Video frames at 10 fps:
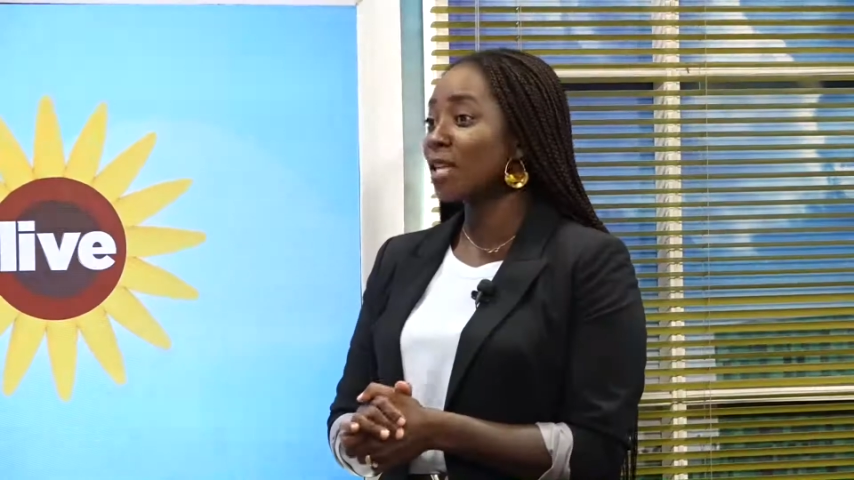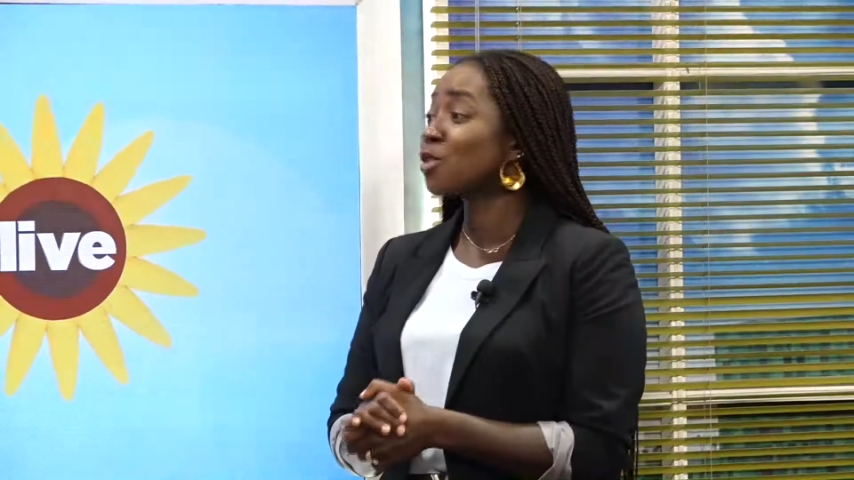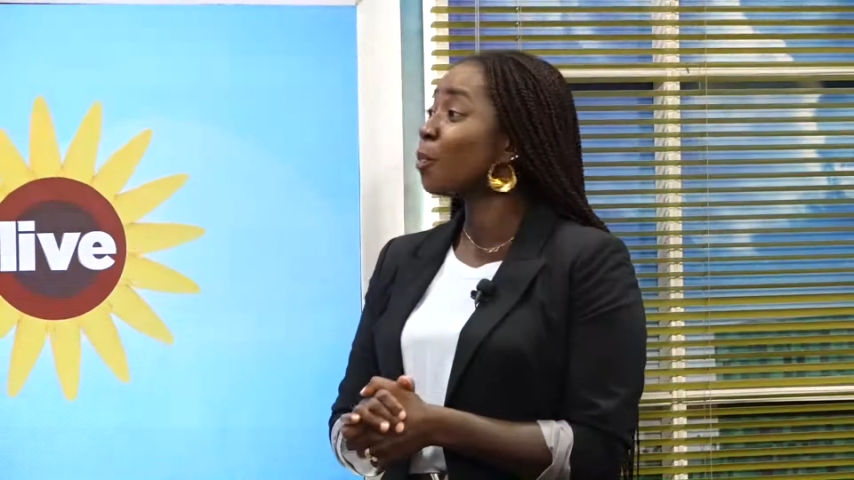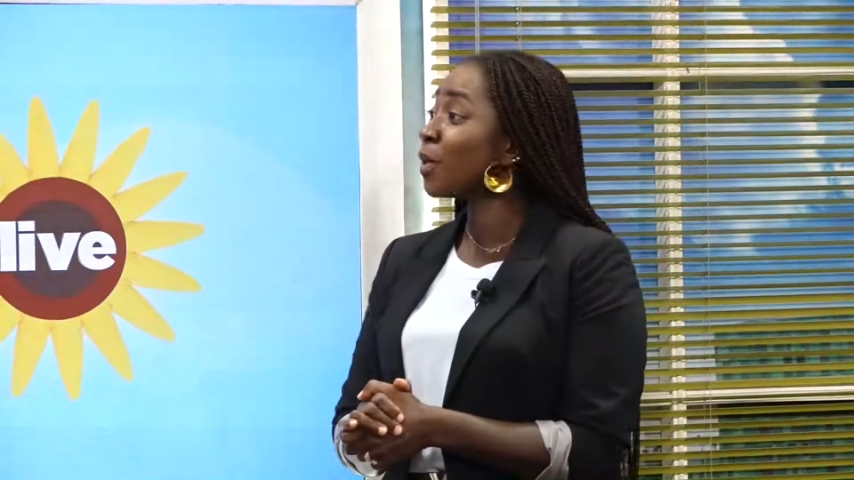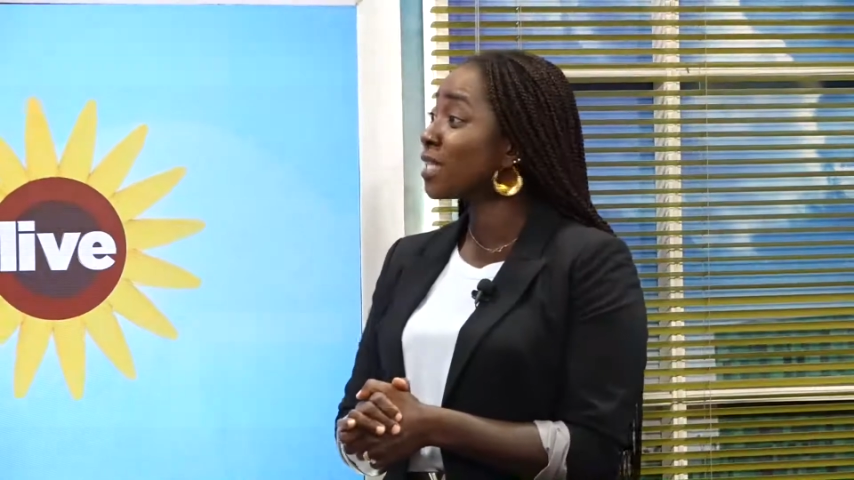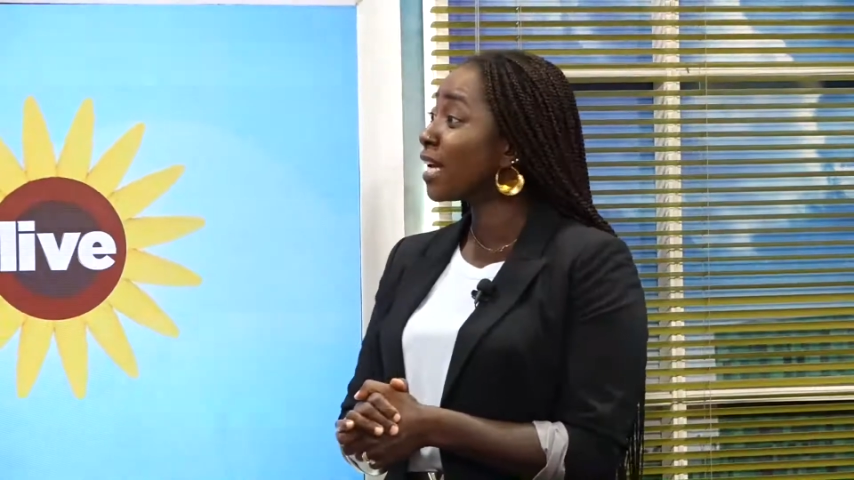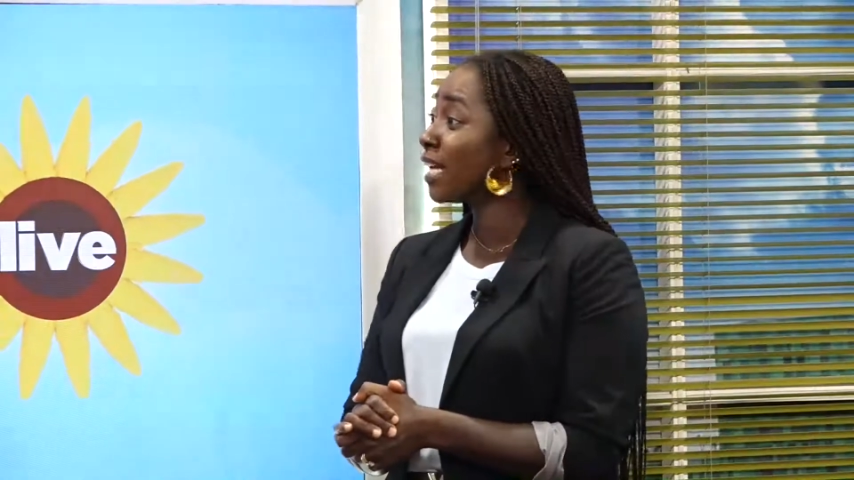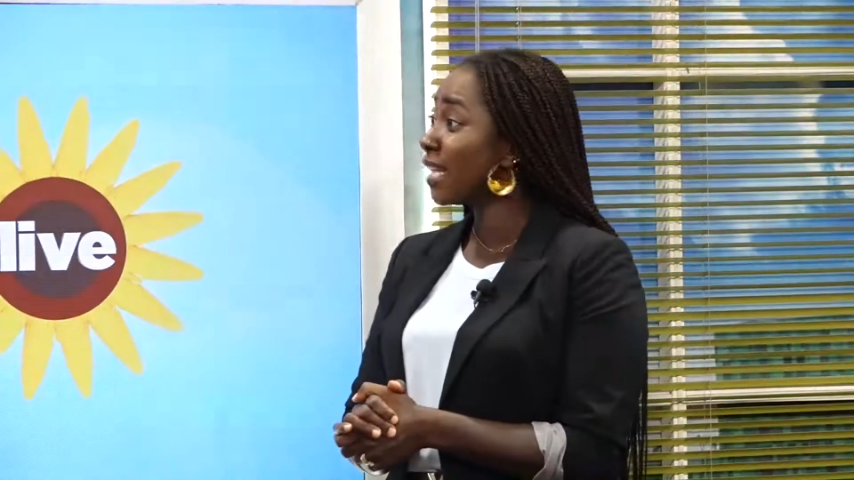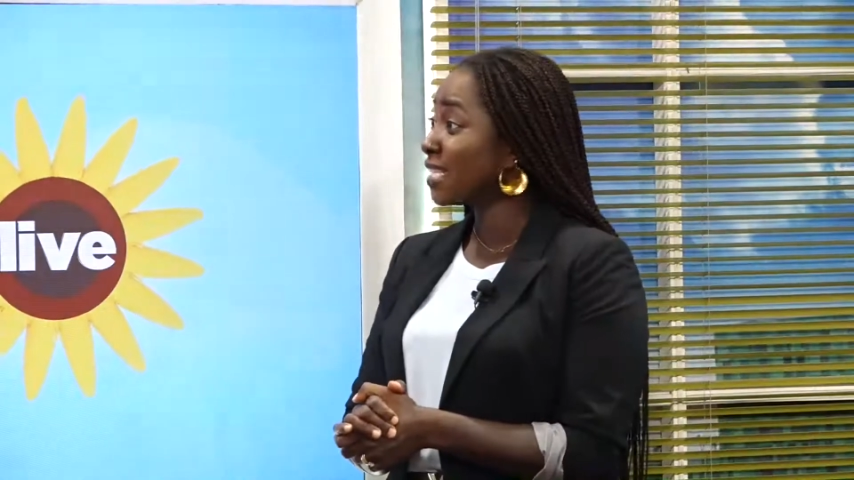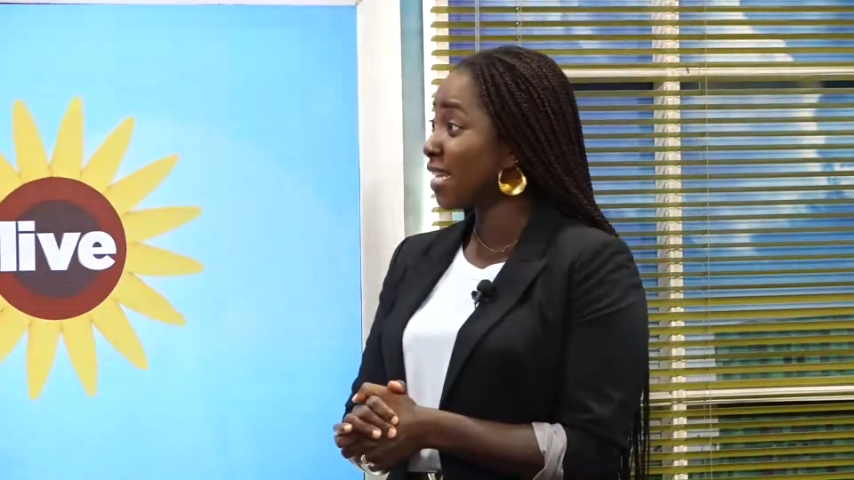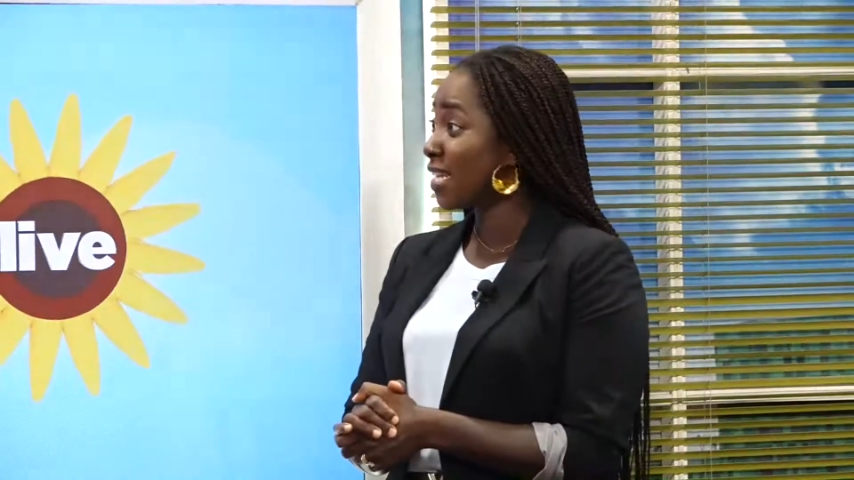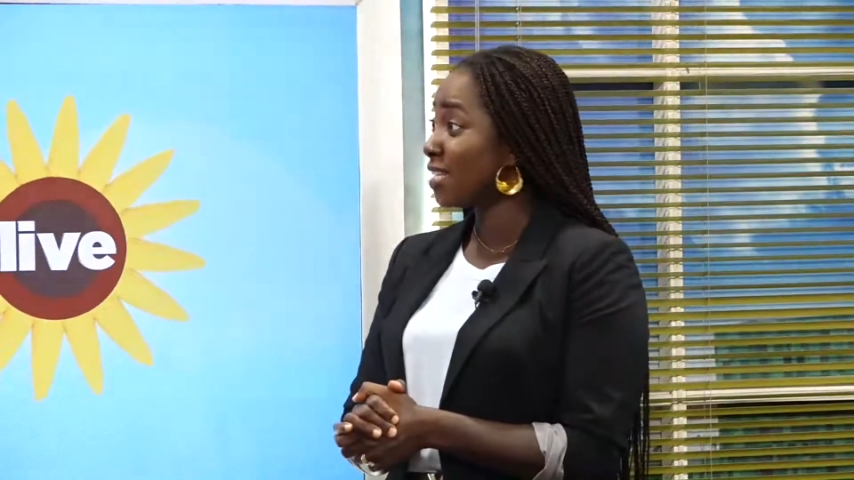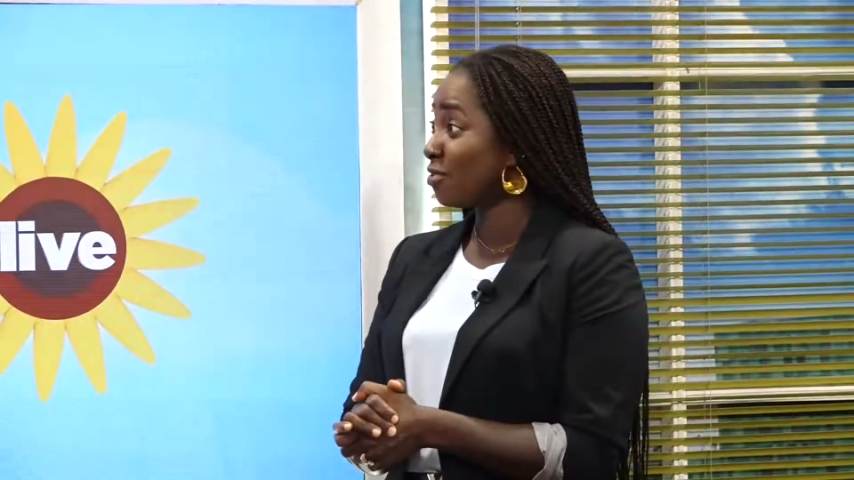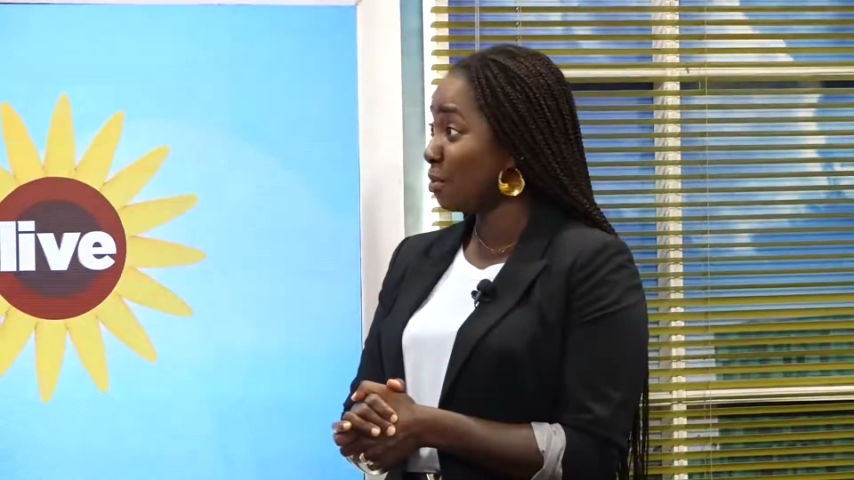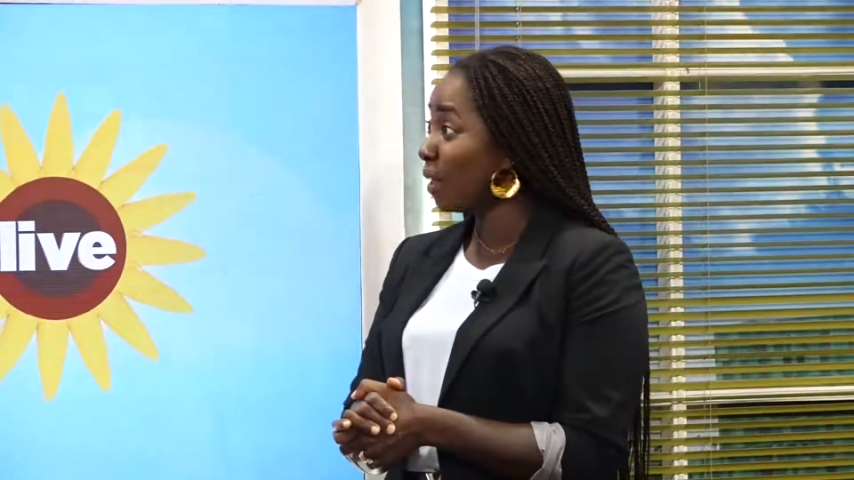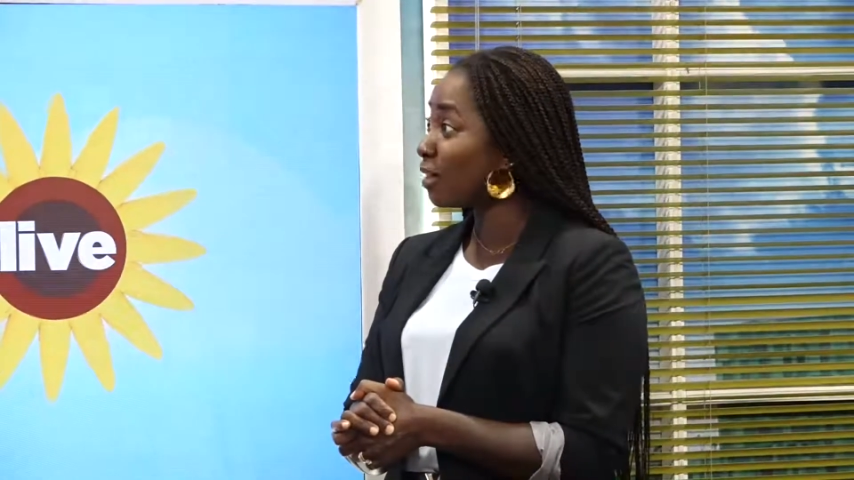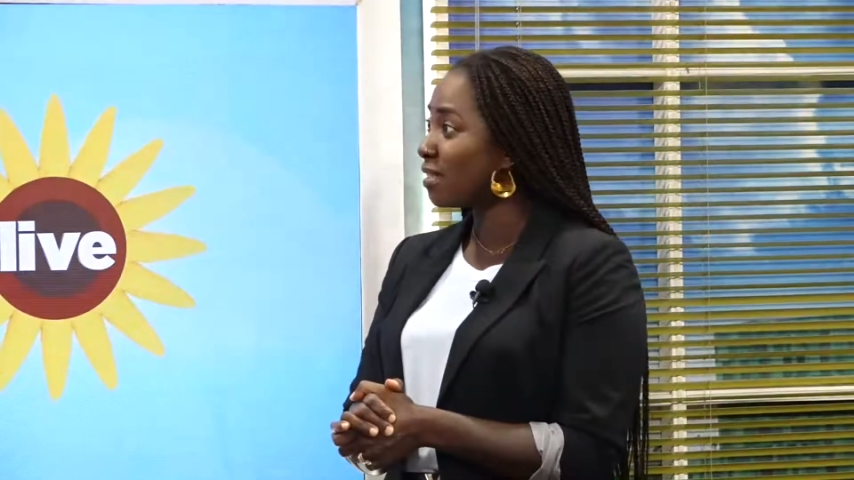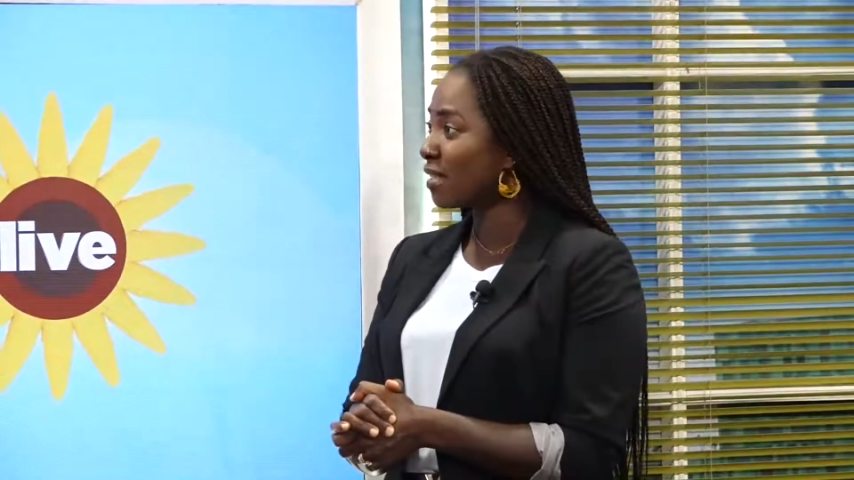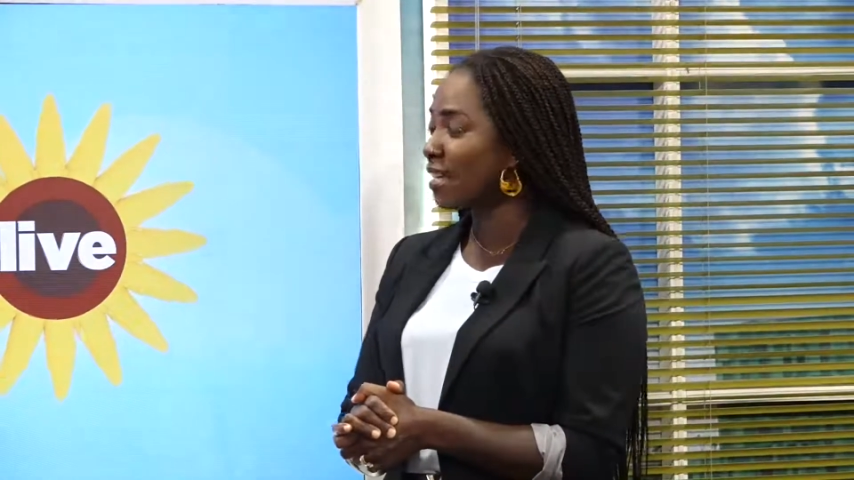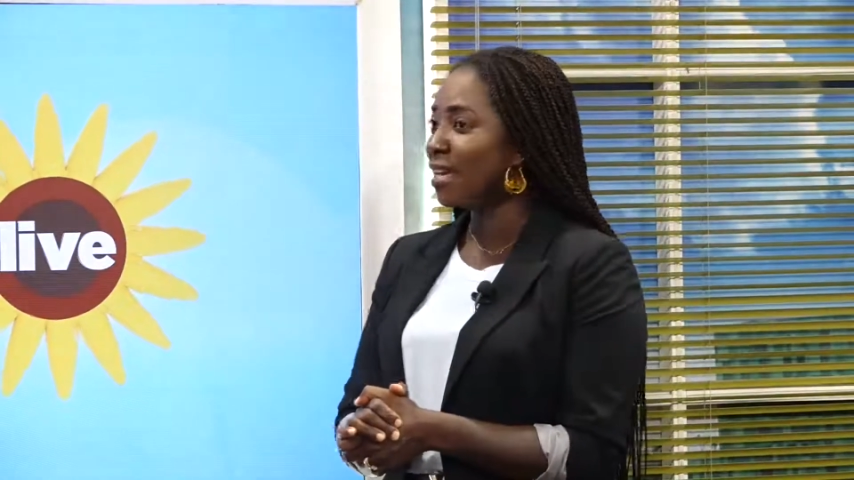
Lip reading: is supporting Ghana tennis tremendously.